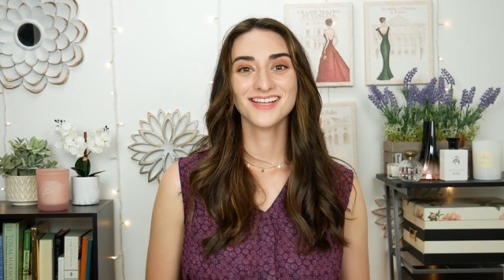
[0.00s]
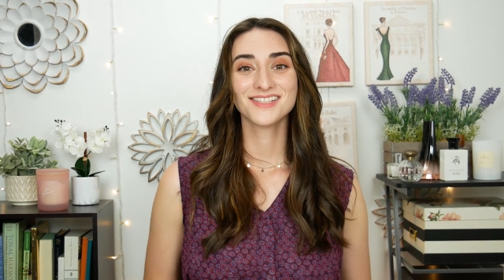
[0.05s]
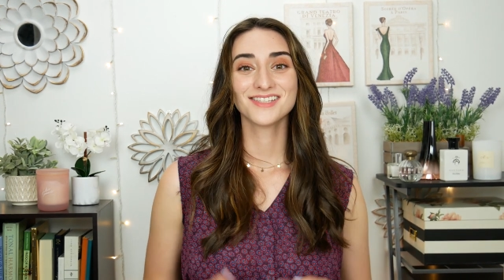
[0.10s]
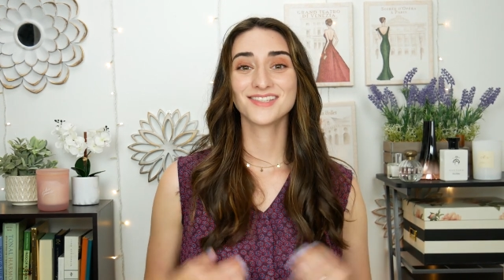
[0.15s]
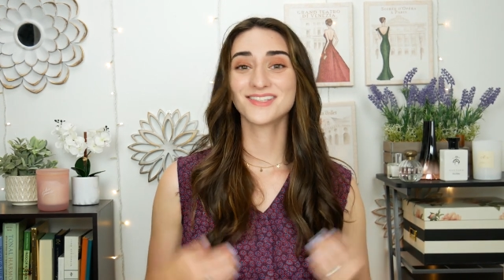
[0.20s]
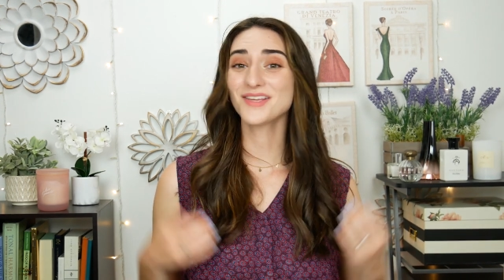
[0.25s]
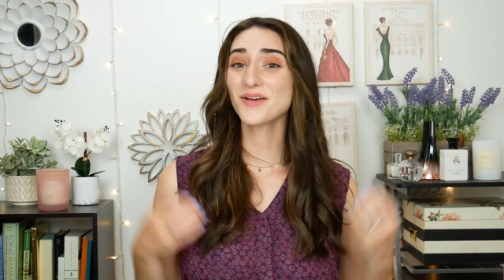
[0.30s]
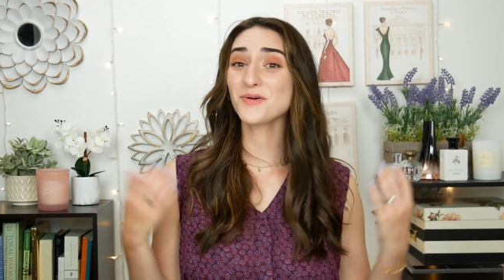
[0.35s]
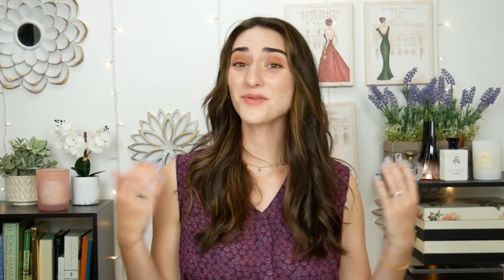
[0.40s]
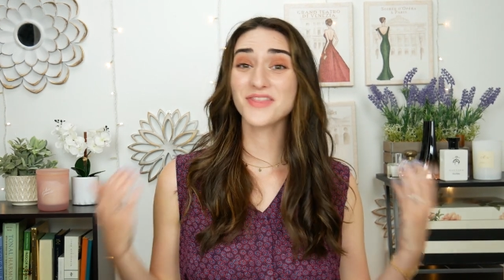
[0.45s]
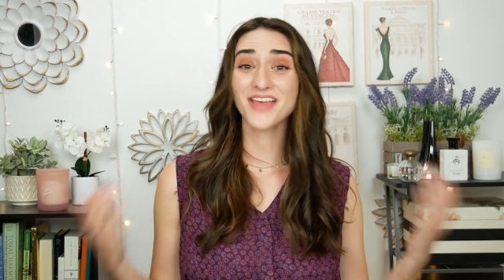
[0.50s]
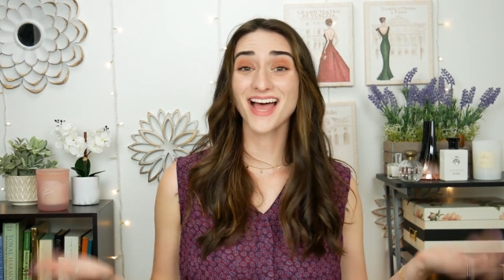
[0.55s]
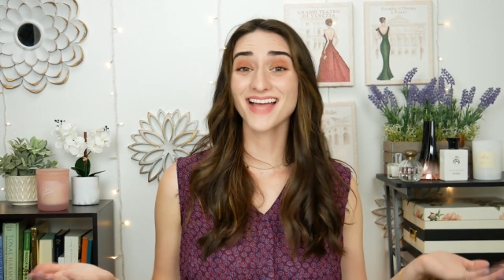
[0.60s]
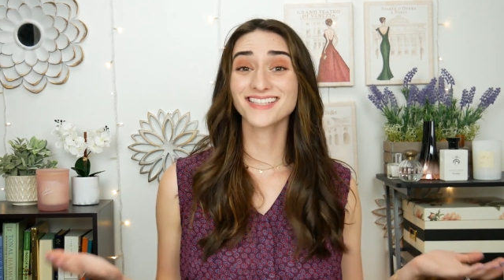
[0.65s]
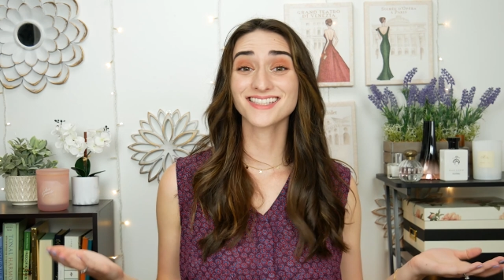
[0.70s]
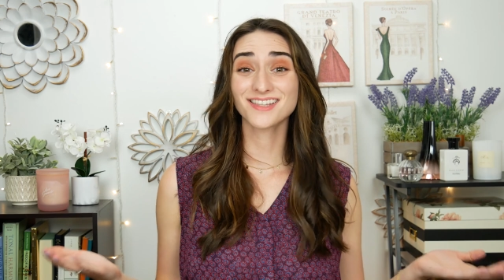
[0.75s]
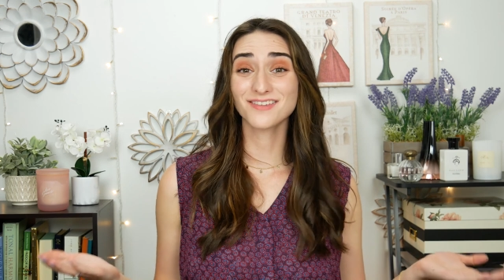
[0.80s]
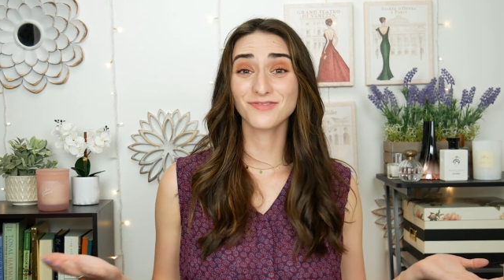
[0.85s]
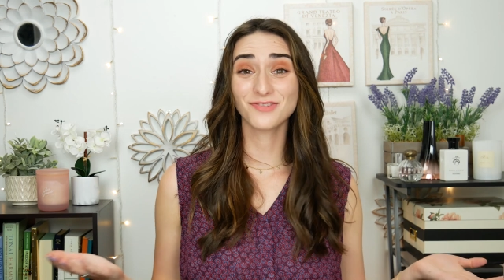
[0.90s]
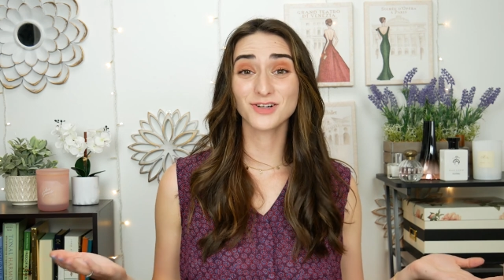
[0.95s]
So
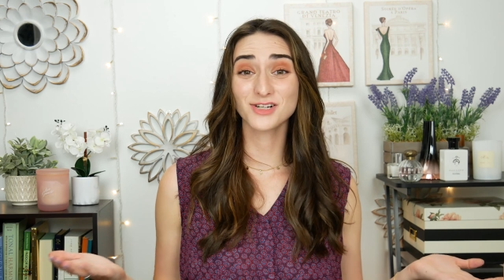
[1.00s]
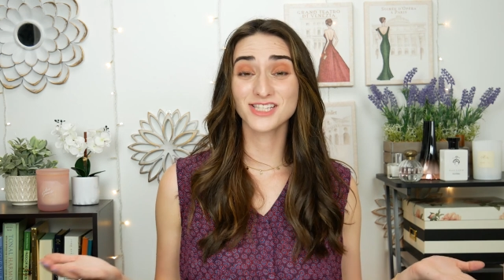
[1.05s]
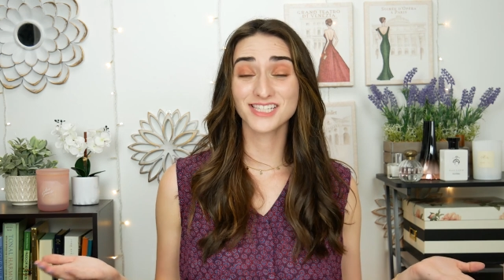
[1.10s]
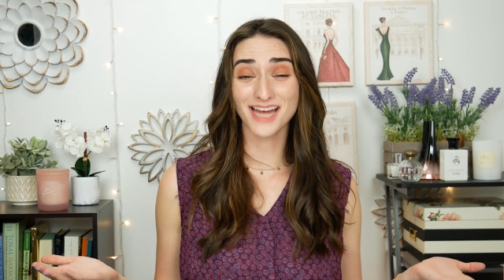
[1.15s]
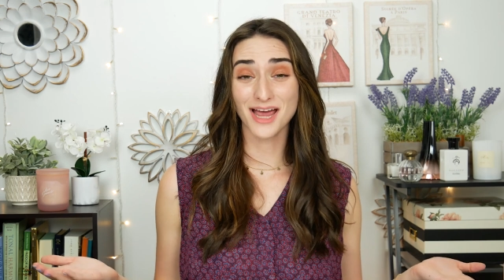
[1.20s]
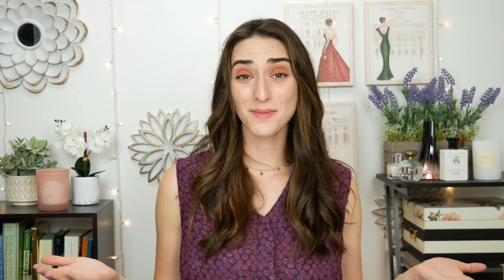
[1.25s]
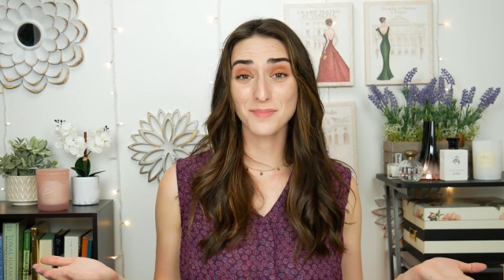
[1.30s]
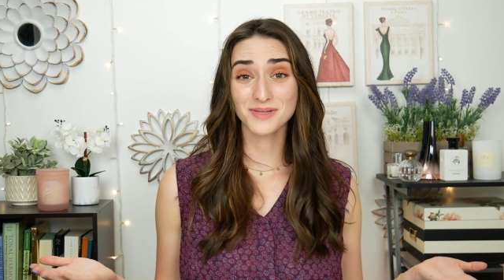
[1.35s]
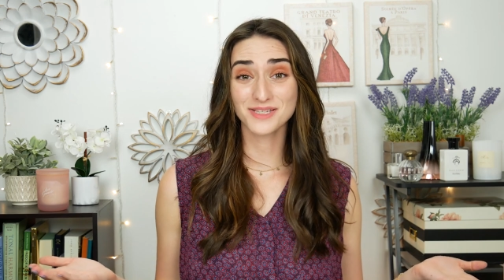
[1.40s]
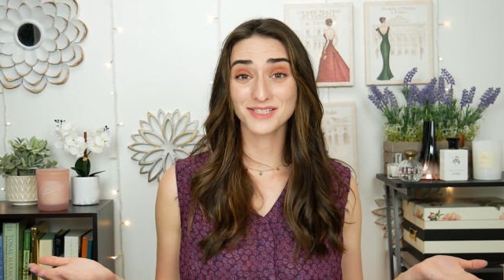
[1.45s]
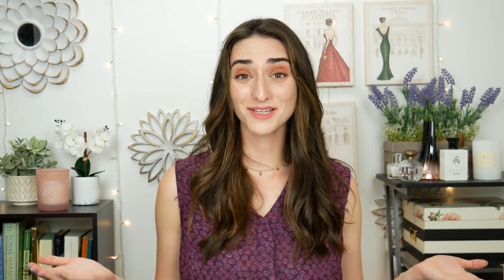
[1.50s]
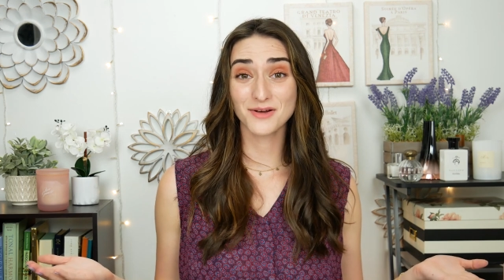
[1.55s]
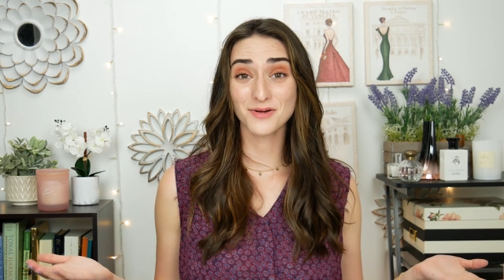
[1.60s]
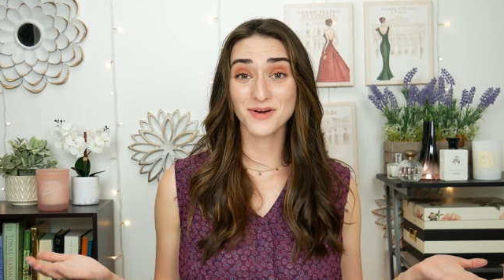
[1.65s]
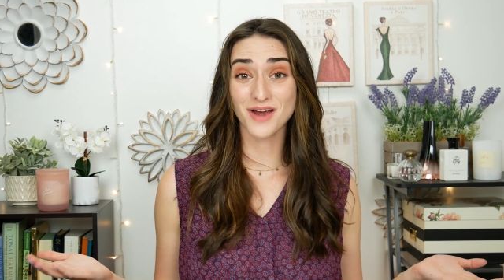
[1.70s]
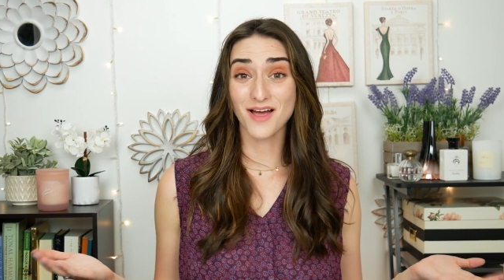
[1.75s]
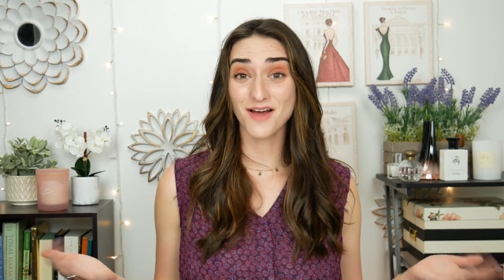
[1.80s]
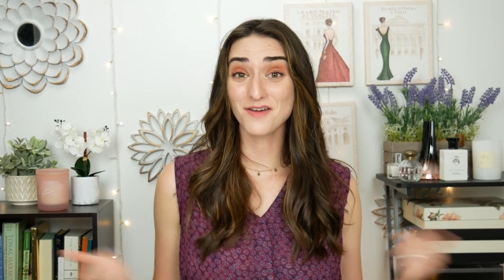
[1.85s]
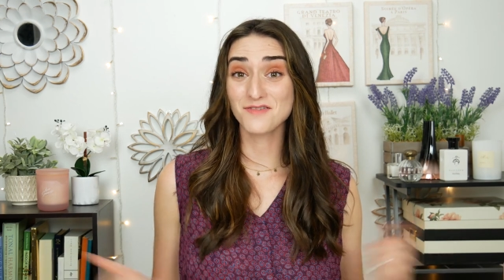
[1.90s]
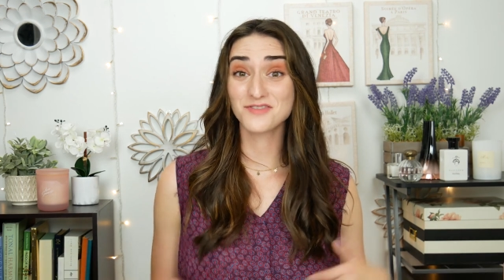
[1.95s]
that's the first episode
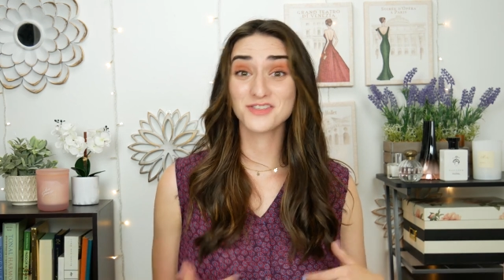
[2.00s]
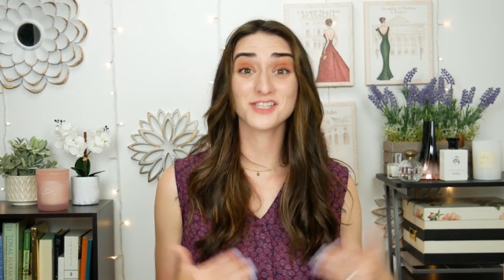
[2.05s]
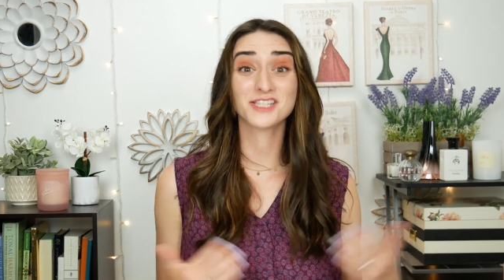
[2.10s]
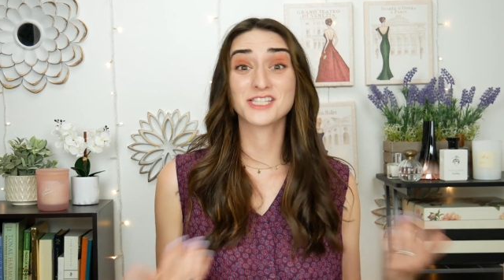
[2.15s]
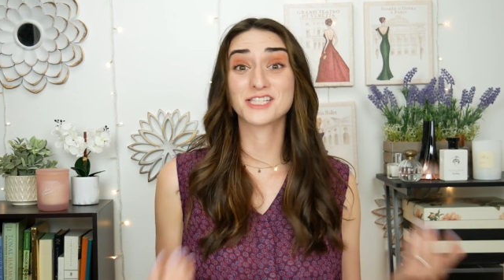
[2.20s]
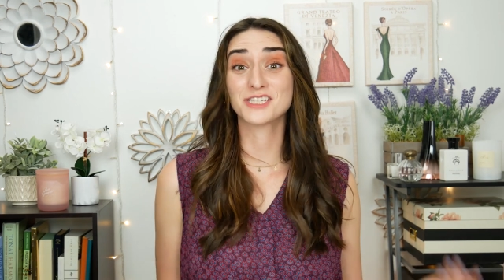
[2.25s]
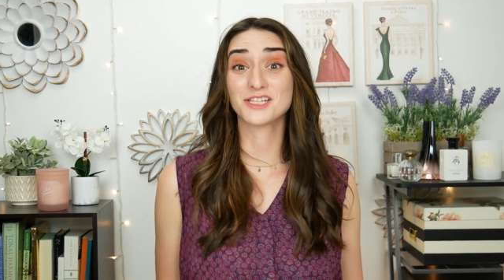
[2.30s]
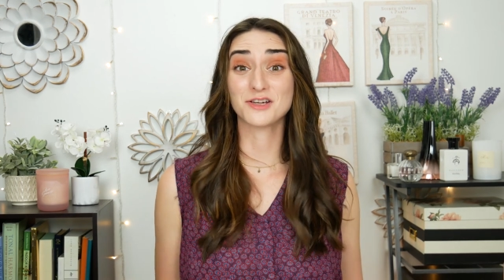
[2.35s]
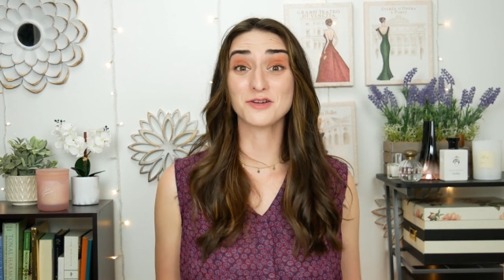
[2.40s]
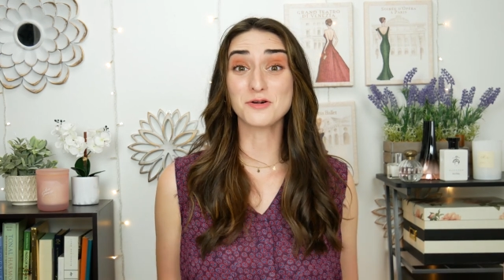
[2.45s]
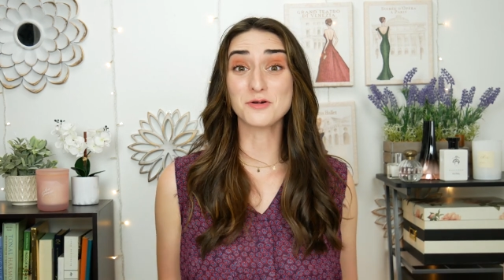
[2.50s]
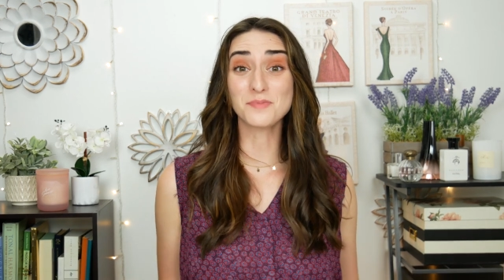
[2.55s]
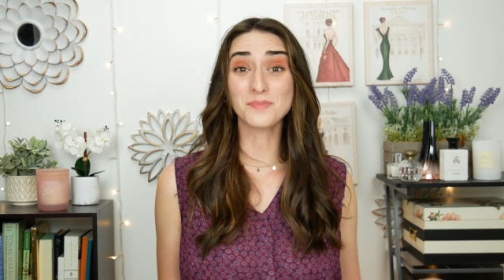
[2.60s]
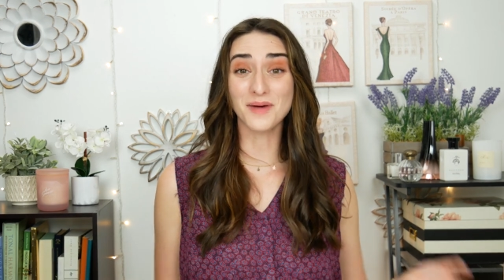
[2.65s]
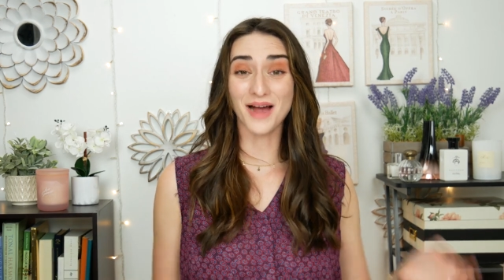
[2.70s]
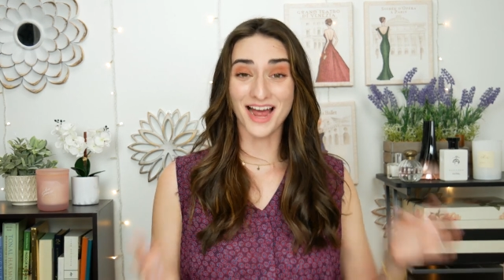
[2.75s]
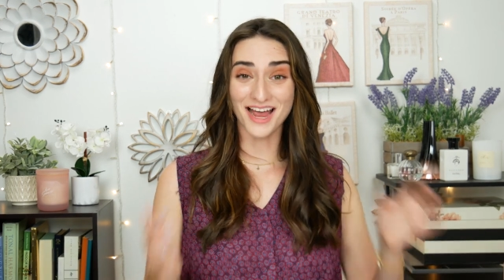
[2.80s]
of The Scoop.